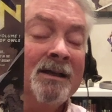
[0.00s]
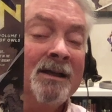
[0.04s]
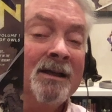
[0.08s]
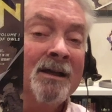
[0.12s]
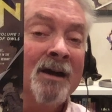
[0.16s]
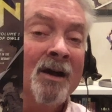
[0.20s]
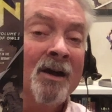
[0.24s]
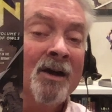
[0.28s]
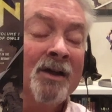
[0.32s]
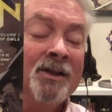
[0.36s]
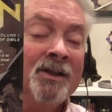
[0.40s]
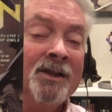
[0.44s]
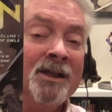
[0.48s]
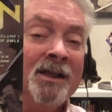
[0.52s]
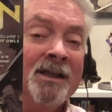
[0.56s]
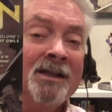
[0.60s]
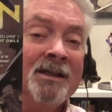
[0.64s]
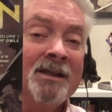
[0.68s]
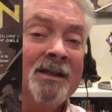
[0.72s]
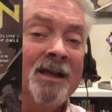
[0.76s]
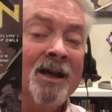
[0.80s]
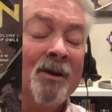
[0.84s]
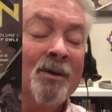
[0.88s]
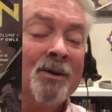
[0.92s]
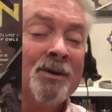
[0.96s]
all you need to
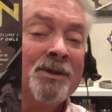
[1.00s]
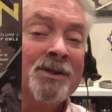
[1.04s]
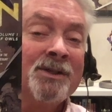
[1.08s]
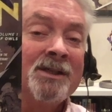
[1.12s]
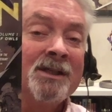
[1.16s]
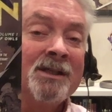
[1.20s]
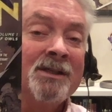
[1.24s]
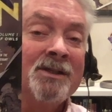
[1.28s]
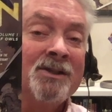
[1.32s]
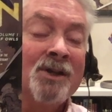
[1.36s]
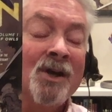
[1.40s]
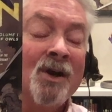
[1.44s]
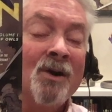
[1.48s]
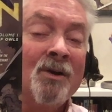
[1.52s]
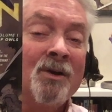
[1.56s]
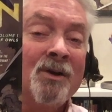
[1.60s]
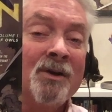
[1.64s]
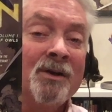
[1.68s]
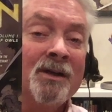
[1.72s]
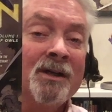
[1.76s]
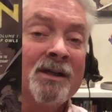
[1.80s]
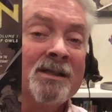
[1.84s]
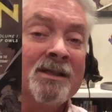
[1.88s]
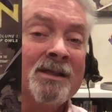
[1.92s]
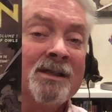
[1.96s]
know is the
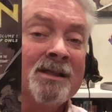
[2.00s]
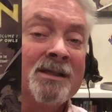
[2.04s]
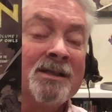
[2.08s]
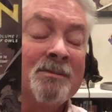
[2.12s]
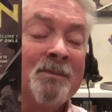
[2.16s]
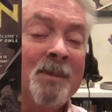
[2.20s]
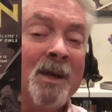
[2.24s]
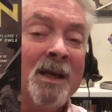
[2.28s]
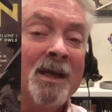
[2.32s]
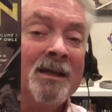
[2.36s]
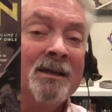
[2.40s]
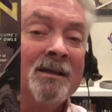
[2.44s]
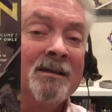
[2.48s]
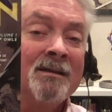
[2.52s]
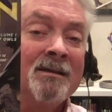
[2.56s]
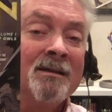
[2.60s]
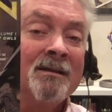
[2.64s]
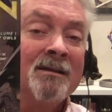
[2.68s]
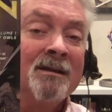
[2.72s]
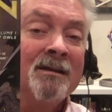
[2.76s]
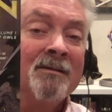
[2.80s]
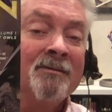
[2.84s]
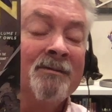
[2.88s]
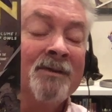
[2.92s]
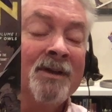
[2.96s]
Joker is his main
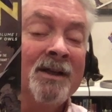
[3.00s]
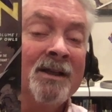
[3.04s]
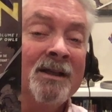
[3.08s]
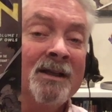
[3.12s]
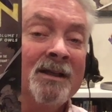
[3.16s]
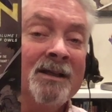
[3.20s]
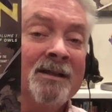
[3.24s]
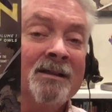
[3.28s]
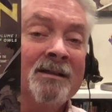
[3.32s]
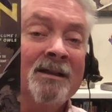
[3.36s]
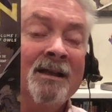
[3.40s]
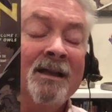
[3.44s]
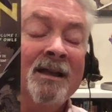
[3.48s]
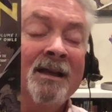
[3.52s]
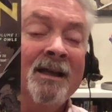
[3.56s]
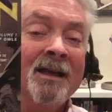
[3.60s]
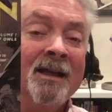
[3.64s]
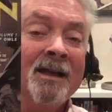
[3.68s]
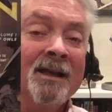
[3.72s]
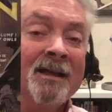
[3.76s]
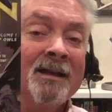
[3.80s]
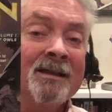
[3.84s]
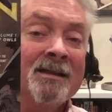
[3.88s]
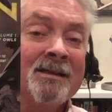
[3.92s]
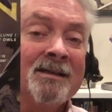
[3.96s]
villain,
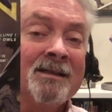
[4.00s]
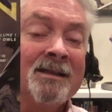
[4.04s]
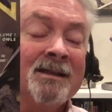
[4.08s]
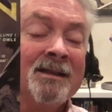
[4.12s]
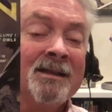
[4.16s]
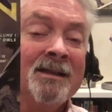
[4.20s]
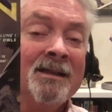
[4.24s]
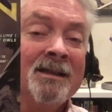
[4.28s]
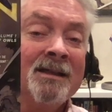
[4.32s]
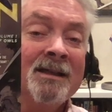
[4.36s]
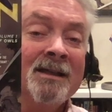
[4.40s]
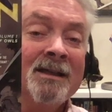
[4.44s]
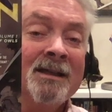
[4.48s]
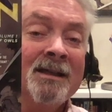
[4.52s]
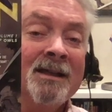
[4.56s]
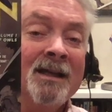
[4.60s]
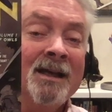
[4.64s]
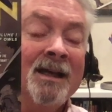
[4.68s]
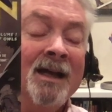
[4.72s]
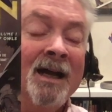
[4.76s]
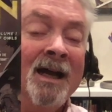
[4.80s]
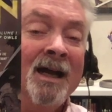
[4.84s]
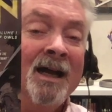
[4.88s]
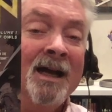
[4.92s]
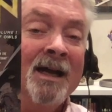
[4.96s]
and
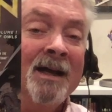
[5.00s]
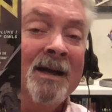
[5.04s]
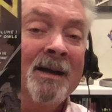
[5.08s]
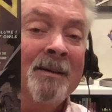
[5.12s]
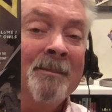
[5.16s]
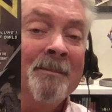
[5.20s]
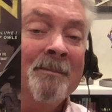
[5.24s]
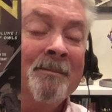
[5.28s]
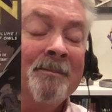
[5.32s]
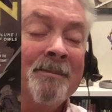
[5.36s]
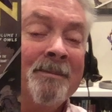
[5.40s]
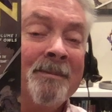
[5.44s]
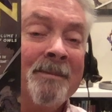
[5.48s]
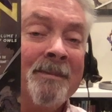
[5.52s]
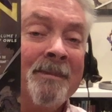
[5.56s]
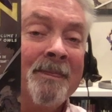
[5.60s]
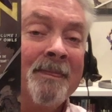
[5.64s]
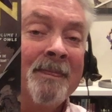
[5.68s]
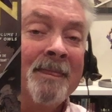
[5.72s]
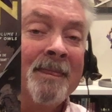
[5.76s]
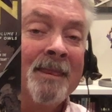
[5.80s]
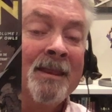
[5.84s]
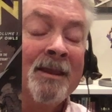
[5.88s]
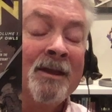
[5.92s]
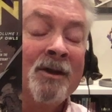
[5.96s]
um,
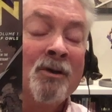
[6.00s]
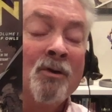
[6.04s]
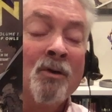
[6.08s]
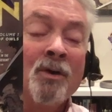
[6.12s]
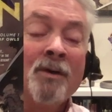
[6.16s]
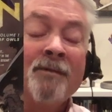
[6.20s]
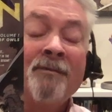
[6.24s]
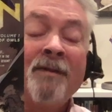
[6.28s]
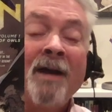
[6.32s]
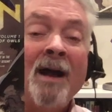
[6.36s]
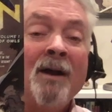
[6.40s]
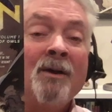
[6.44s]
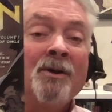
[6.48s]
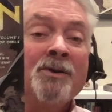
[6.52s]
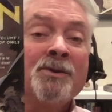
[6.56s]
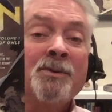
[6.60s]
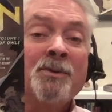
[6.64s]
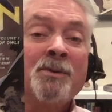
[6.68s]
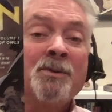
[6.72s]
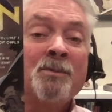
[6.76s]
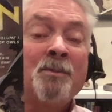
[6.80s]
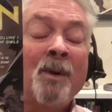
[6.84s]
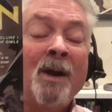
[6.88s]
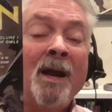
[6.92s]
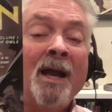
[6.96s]
the Court of Owls
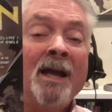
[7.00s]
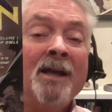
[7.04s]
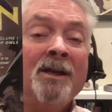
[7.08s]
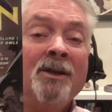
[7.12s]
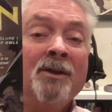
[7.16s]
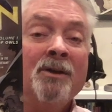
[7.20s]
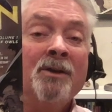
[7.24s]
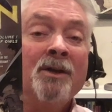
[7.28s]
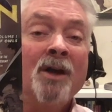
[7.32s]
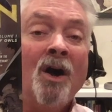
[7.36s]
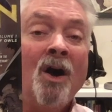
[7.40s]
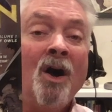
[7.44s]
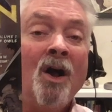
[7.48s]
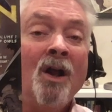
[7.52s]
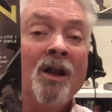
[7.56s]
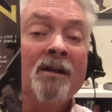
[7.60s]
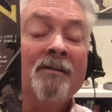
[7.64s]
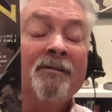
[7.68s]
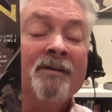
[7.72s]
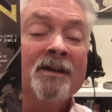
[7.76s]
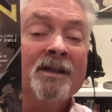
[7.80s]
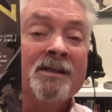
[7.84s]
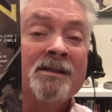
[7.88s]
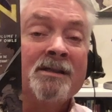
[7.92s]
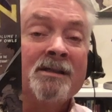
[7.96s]
was brand new to all
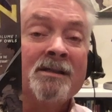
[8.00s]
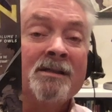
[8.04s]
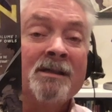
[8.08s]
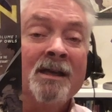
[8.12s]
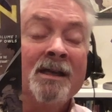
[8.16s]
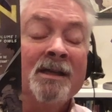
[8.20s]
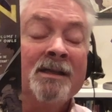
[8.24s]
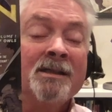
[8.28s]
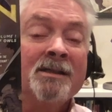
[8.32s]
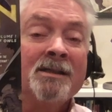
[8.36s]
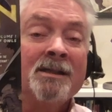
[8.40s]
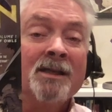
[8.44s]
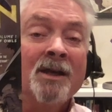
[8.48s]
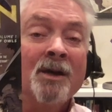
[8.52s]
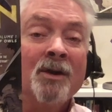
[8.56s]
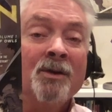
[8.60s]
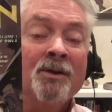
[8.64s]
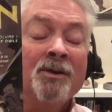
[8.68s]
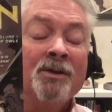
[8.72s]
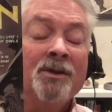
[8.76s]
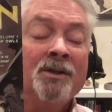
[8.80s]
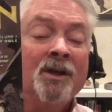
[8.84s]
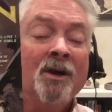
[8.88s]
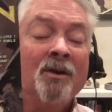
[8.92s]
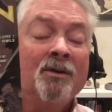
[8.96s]
of us. And so
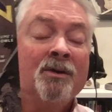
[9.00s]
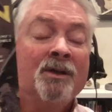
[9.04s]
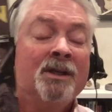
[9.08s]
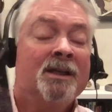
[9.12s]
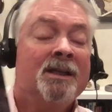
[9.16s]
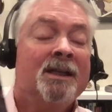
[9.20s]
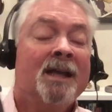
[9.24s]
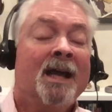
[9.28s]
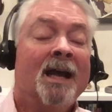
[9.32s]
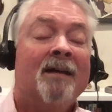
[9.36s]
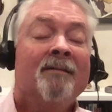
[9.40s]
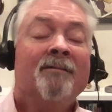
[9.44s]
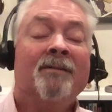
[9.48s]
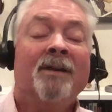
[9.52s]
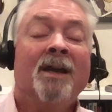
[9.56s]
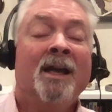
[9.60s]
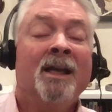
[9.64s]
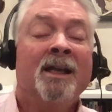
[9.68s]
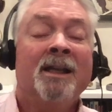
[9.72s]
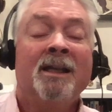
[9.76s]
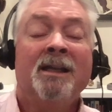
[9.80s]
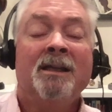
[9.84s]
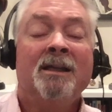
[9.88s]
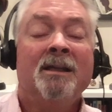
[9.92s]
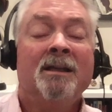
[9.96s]
you don't need to have
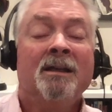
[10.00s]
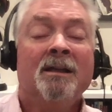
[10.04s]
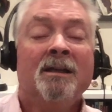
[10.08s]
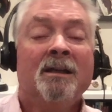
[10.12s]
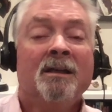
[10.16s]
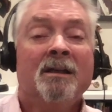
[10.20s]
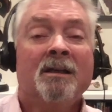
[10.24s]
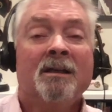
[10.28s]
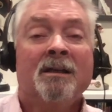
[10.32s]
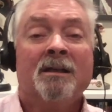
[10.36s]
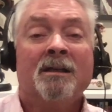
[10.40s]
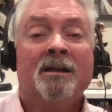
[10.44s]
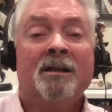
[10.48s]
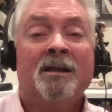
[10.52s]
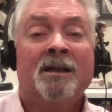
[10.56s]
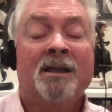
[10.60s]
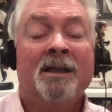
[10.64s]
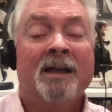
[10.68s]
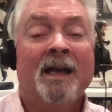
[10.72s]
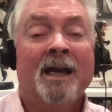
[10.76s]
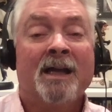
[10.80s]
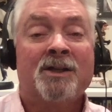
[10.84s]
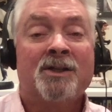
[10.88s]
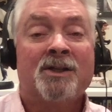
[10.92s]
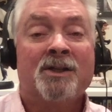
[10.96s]
any
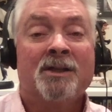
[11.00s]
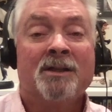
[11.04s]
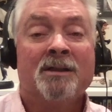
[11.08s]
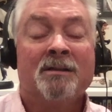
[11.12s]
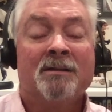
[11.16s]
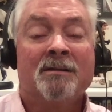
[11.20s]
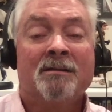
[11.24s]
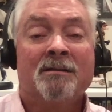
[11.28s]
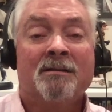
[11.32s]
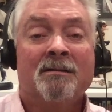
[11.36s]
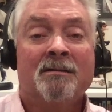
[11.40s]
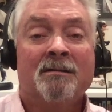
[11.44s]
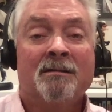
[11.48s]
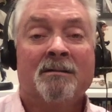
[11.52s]
connection,